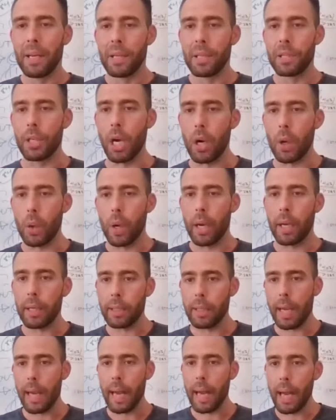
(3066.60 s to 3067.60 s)
So
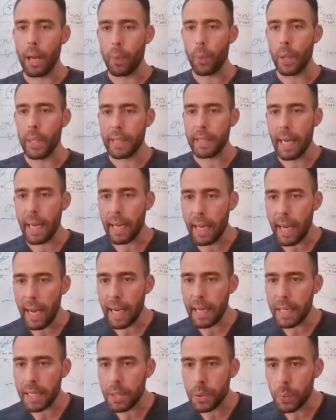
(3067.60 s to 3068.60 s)
with that,
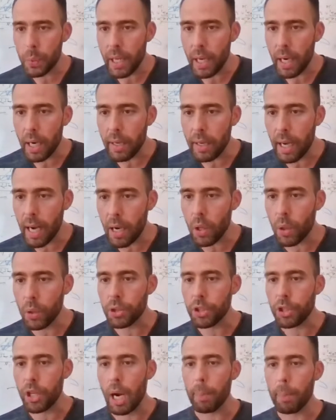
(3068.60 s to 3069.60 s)
guys, we are now going
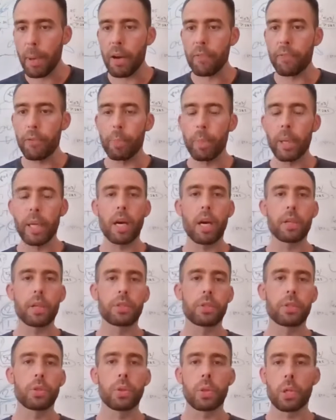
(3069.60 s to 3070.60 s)
to drop off. We've been on
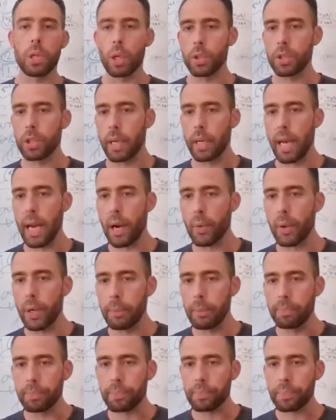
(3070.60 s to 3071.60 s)
to close an
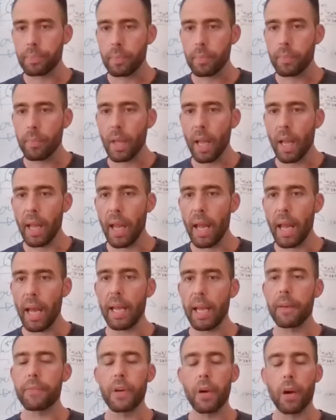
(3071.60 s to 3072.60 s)
hour.
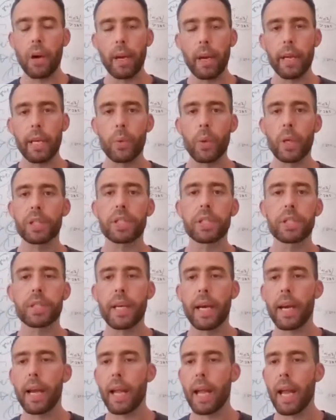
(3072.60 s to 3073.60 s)
If there are any questions
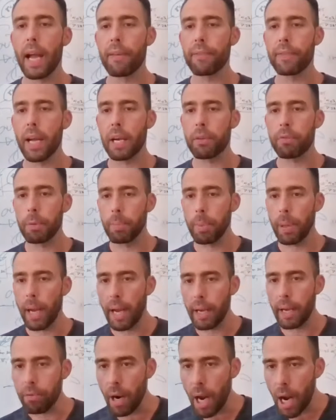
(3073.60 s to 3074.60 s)
that I have not
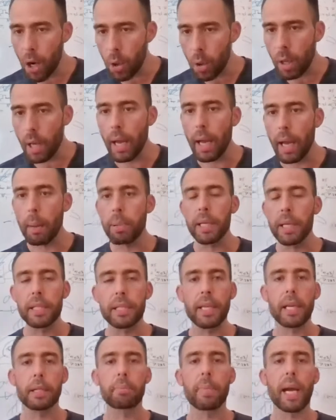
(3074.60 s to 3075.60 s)
replied, Raul, please
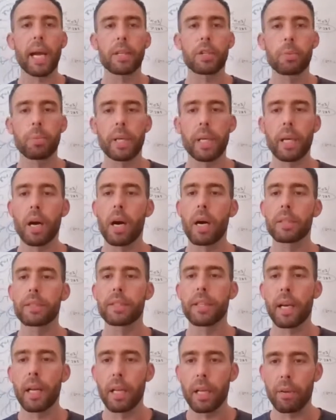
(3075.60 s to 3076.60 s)
get back to me on
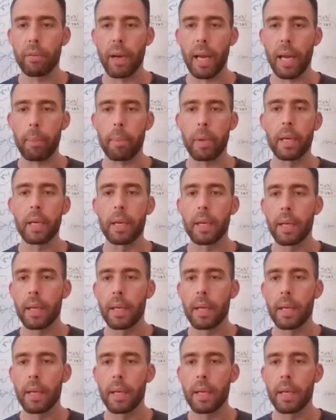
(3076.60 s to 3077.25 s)
Telegram.